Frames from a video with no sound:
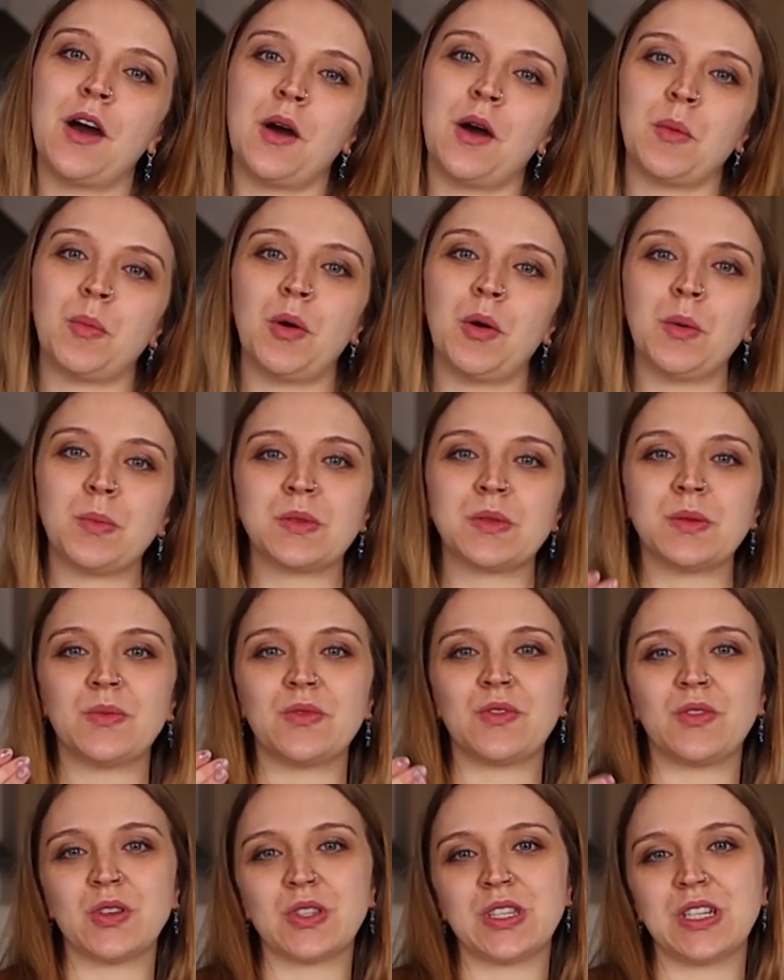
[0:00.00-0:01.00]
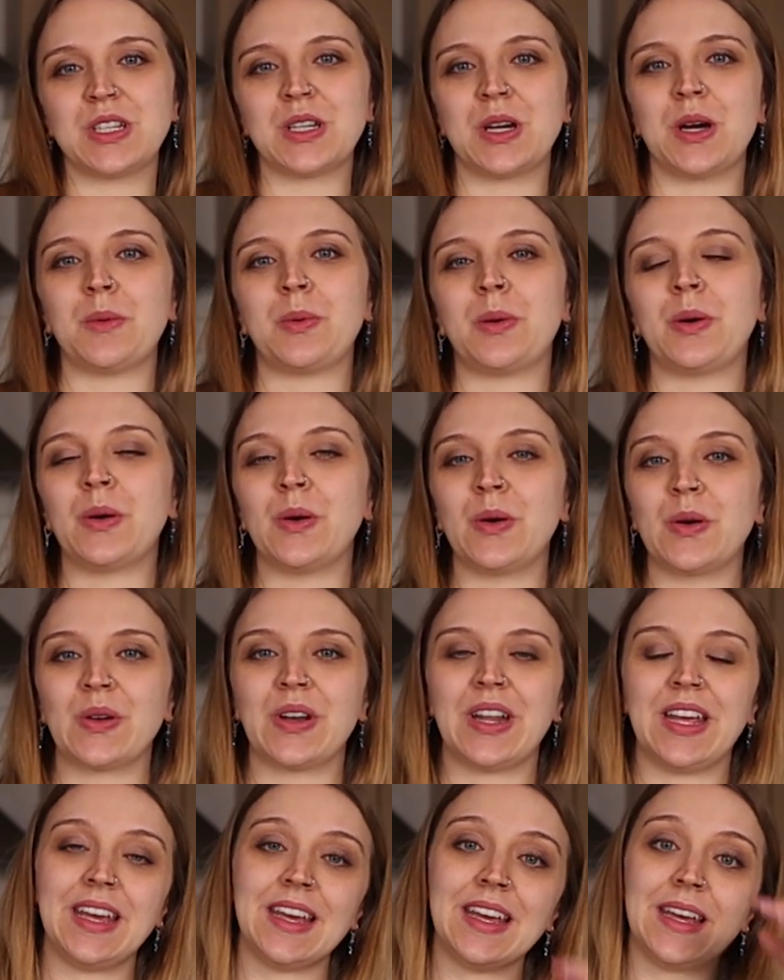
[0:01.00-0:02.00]
I'll pop some footage up on
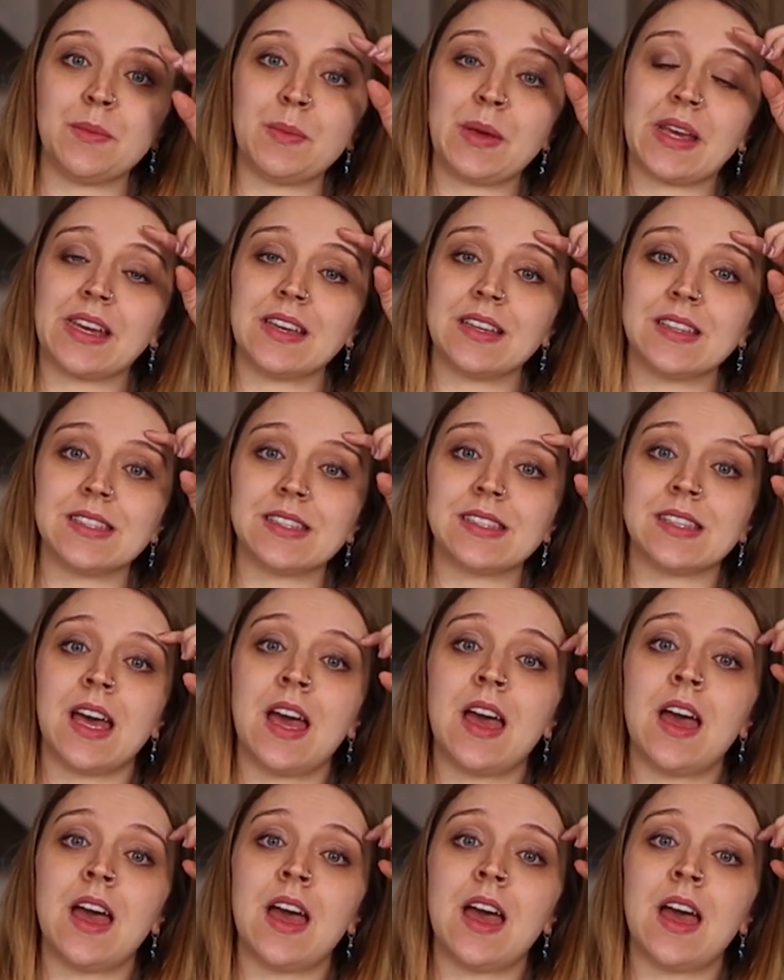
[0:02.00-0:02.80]
here because